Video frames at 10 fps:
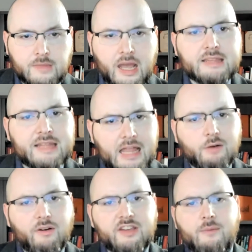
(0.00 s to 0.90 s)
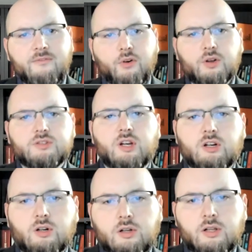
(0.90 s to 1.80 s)
Now that we've come full
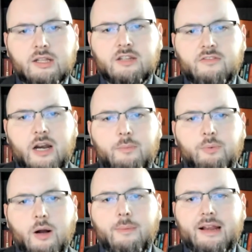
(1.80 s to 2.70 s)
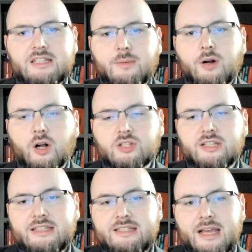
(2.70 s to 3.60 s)
circle to the very problematic subculture
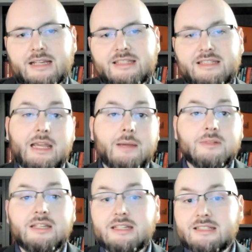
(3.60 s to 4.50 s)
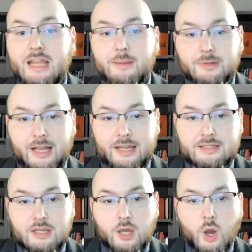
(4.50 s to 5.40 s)
these texts seem to
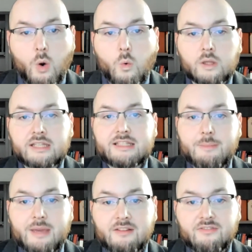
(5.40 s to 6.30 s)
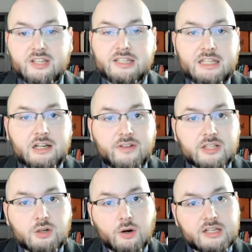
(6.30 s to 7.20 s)
destabilize, what does that mean for the
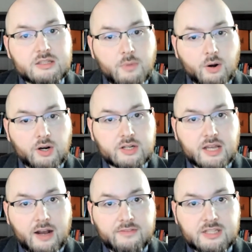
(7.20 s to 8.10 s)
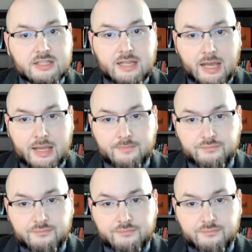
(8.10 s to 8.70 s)
neo-Victorian smokers of today?